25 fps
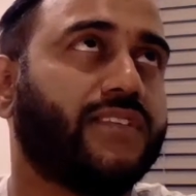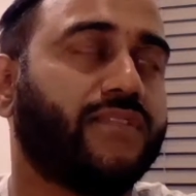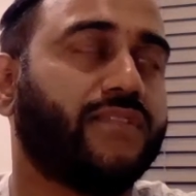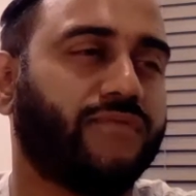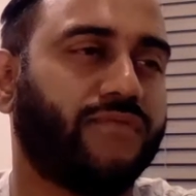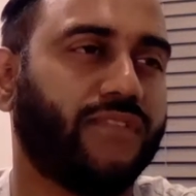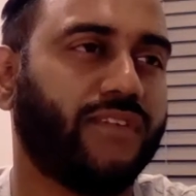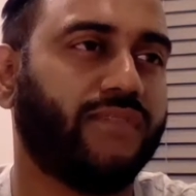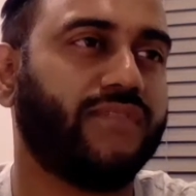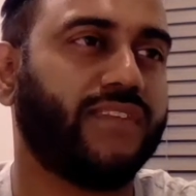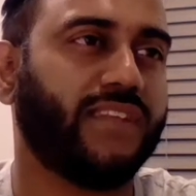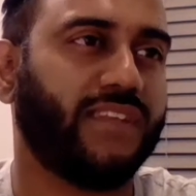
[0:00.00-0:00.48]

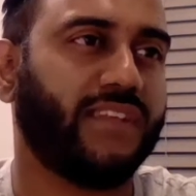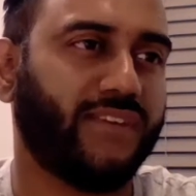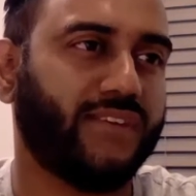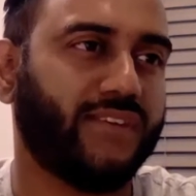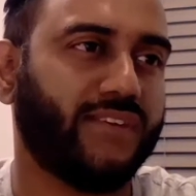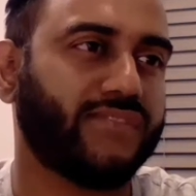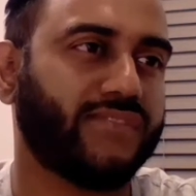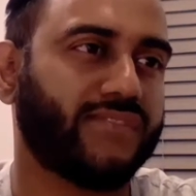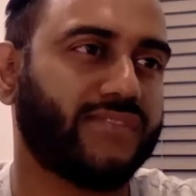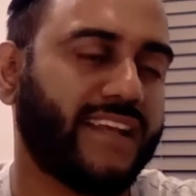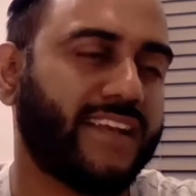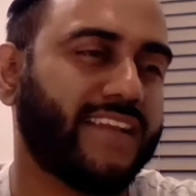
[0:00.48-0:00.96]
50
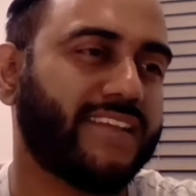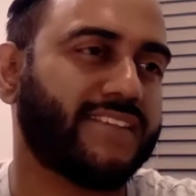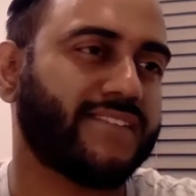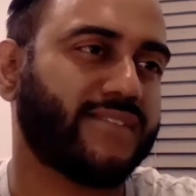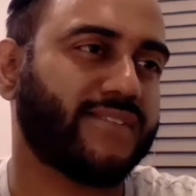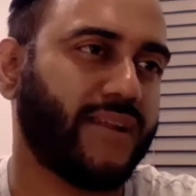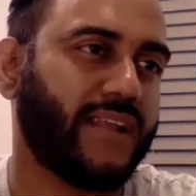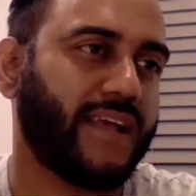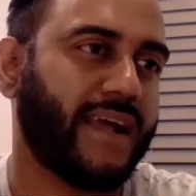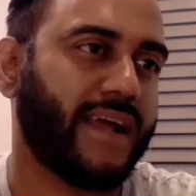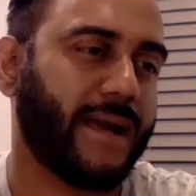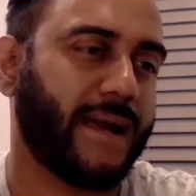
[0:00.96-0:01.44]
years, that is
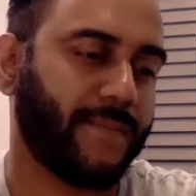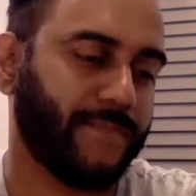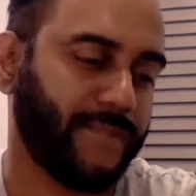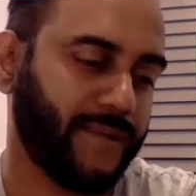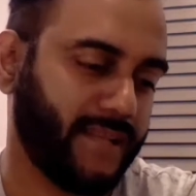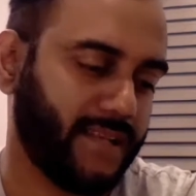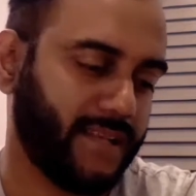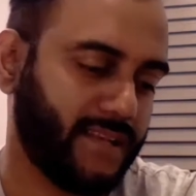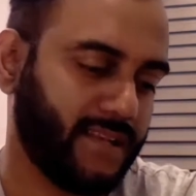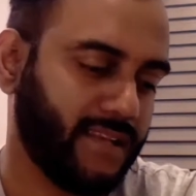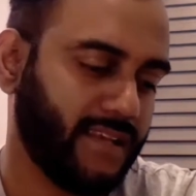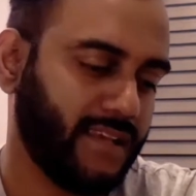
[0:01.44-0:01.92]
going to
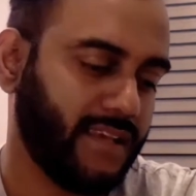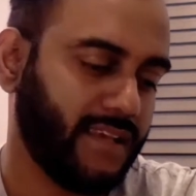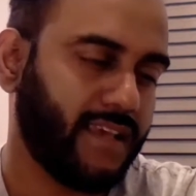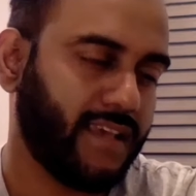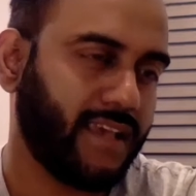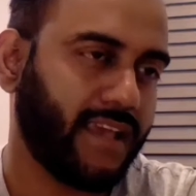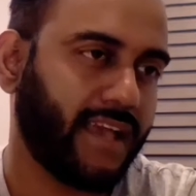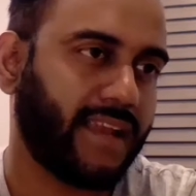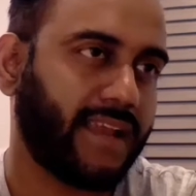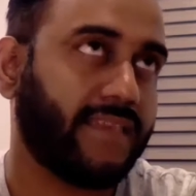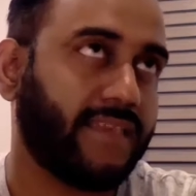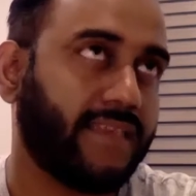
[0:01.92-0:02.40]
happen.
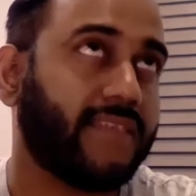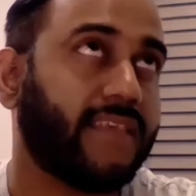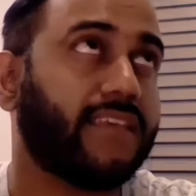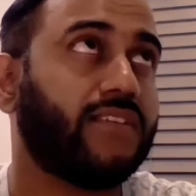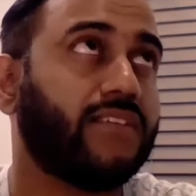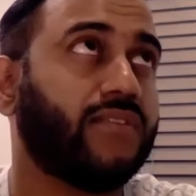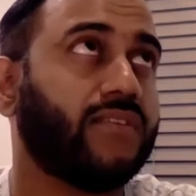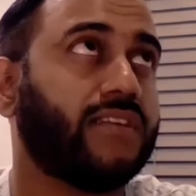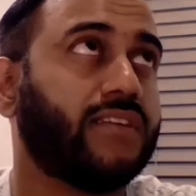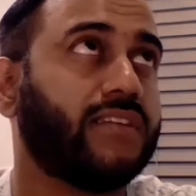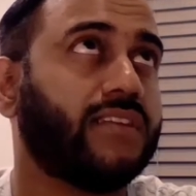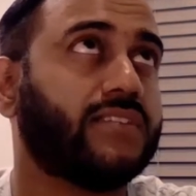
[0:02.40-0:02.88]
And I think
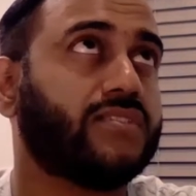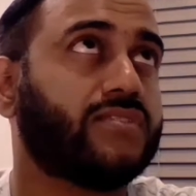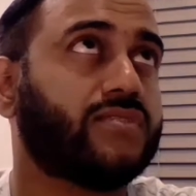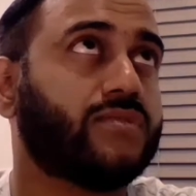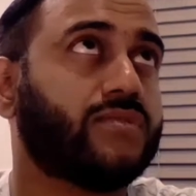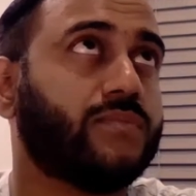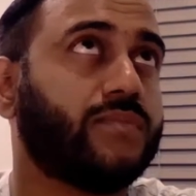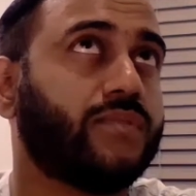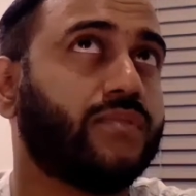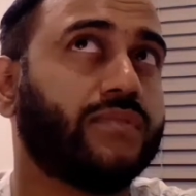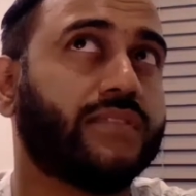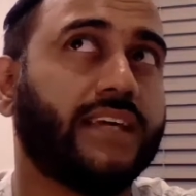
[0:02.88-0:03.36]
you can
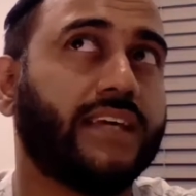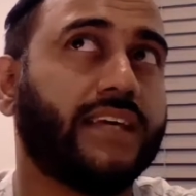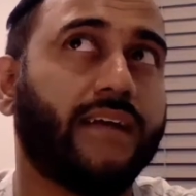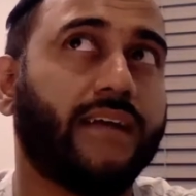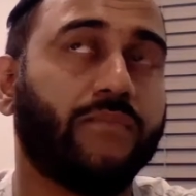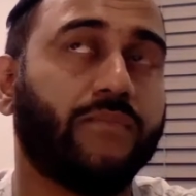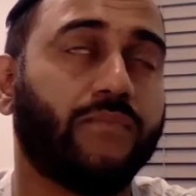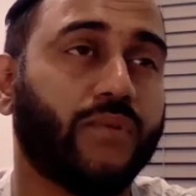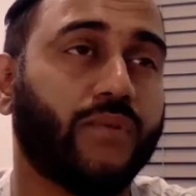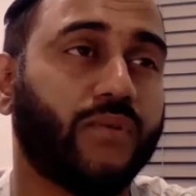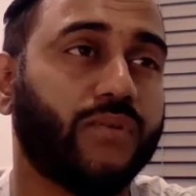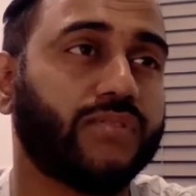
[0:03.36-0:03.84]
attribute
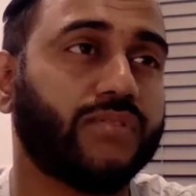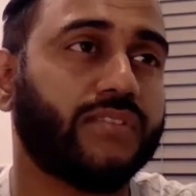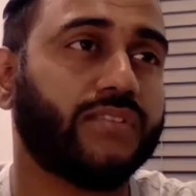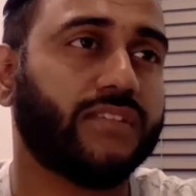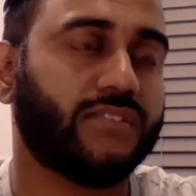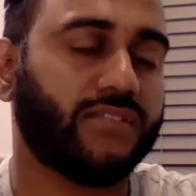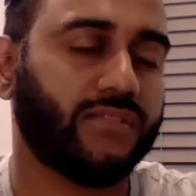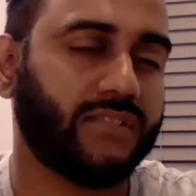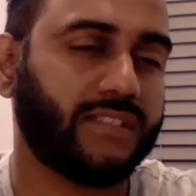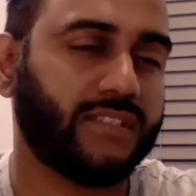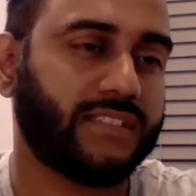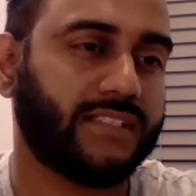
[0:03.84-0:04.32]
that mostly
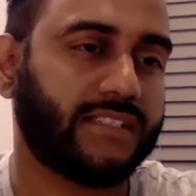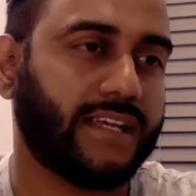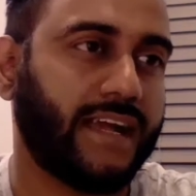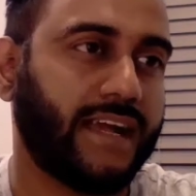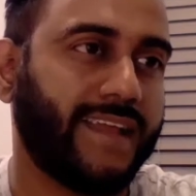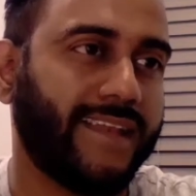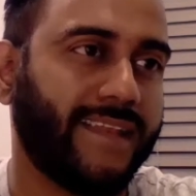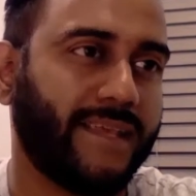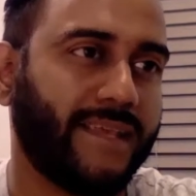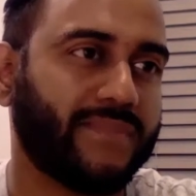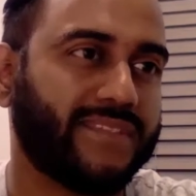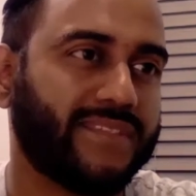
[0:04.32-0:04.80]
to this guy
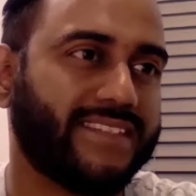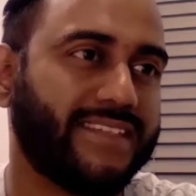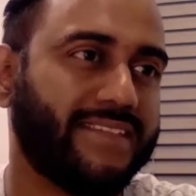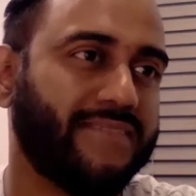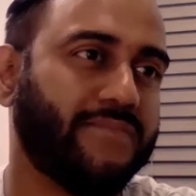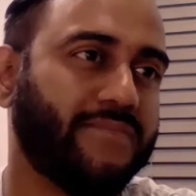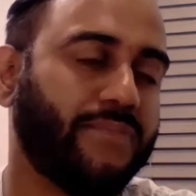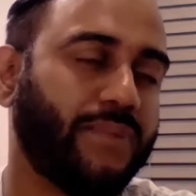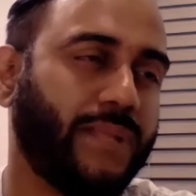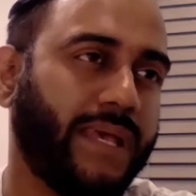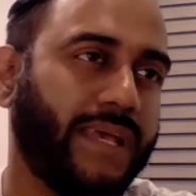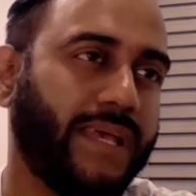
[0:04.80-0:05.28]
named
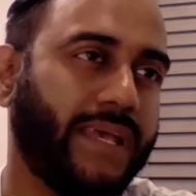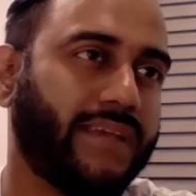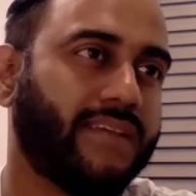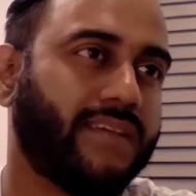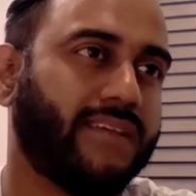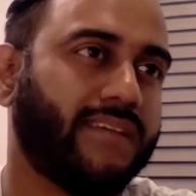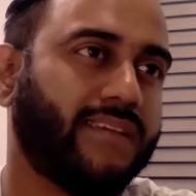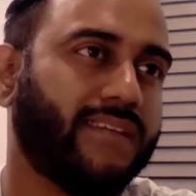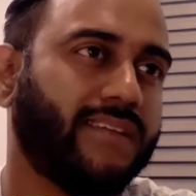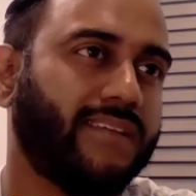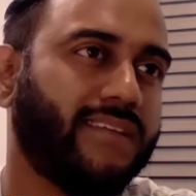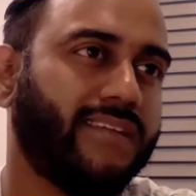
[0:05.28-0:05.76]
Steve Blank,
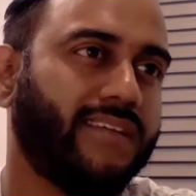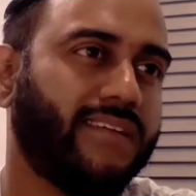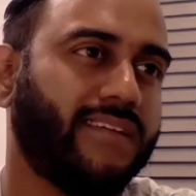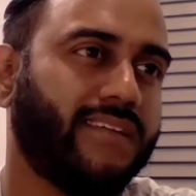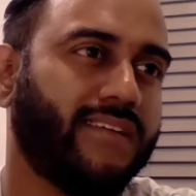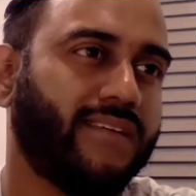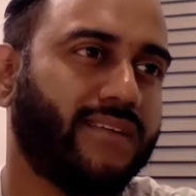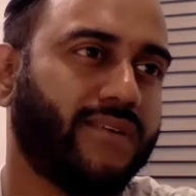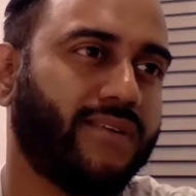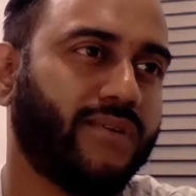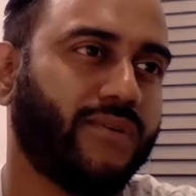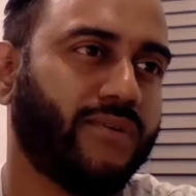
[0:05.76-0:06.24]

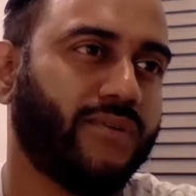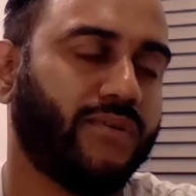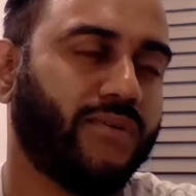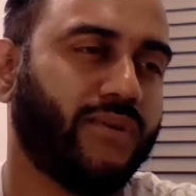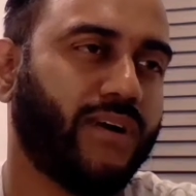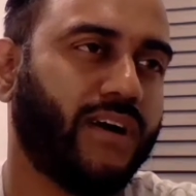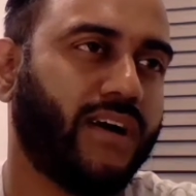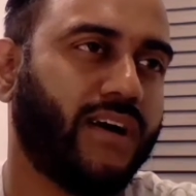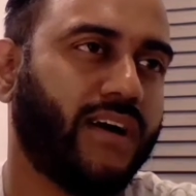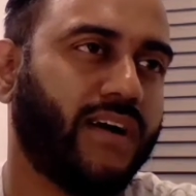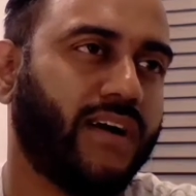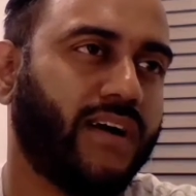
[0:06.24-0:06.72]
who
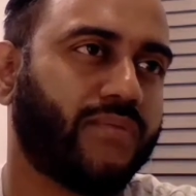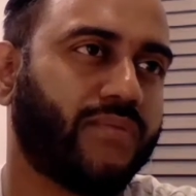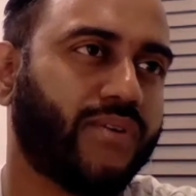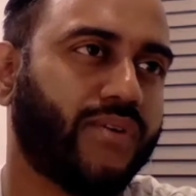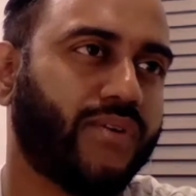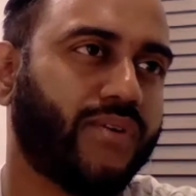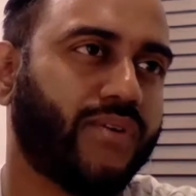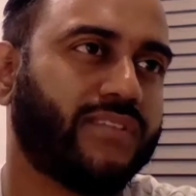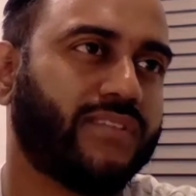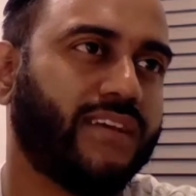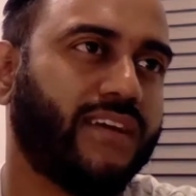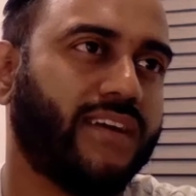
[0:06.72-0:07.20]

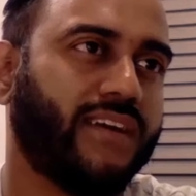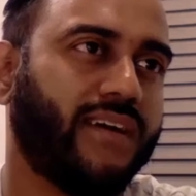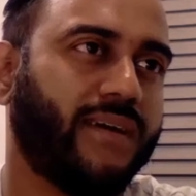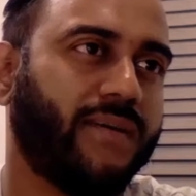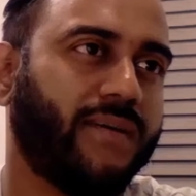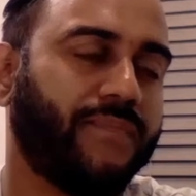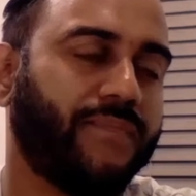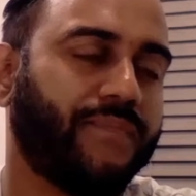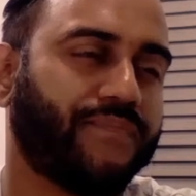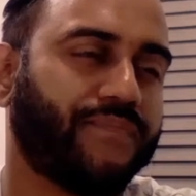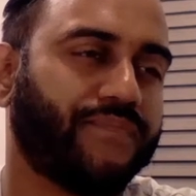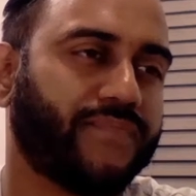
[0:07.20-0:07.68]
wrote
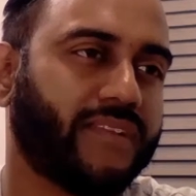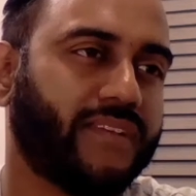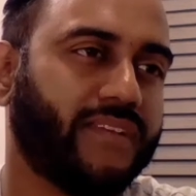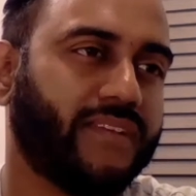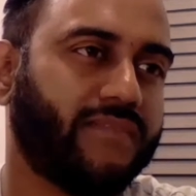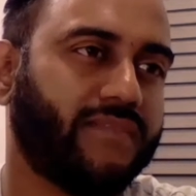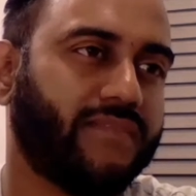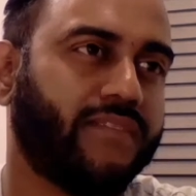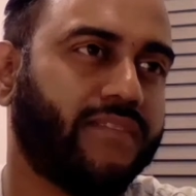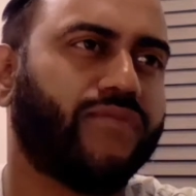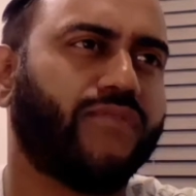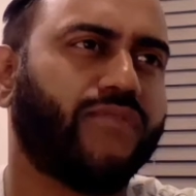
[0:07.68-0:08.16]
The
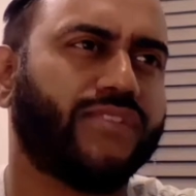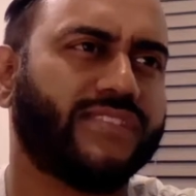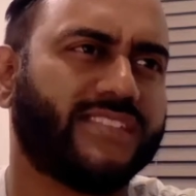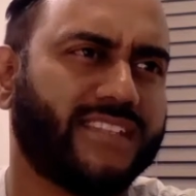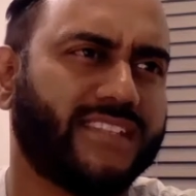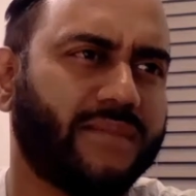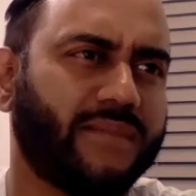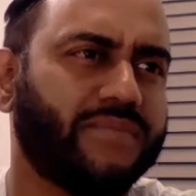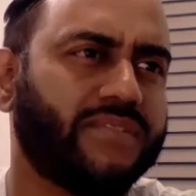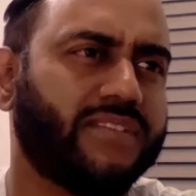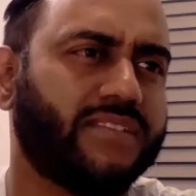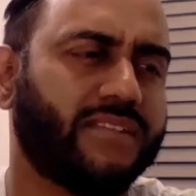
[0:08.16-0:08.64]
Four
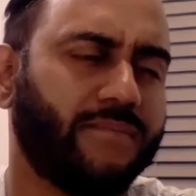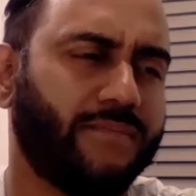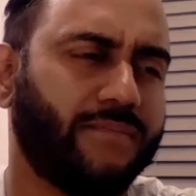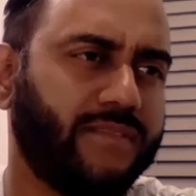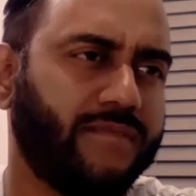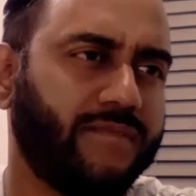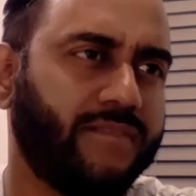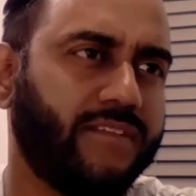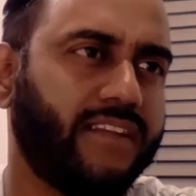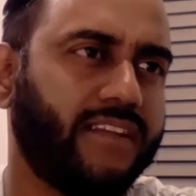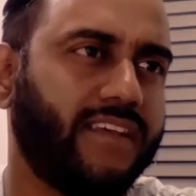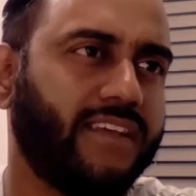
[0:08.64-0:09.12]
Steps to
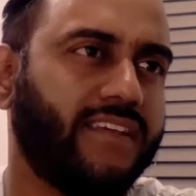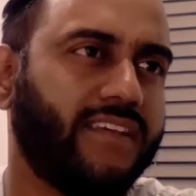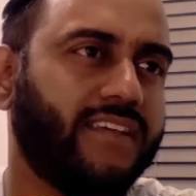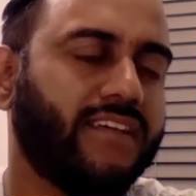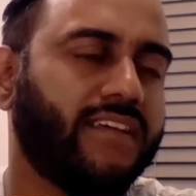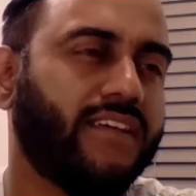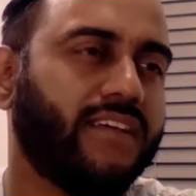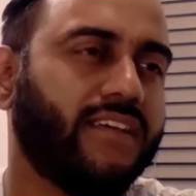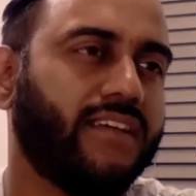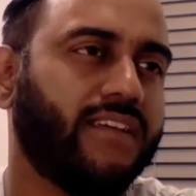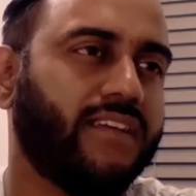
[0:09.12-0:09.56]
Epiphany.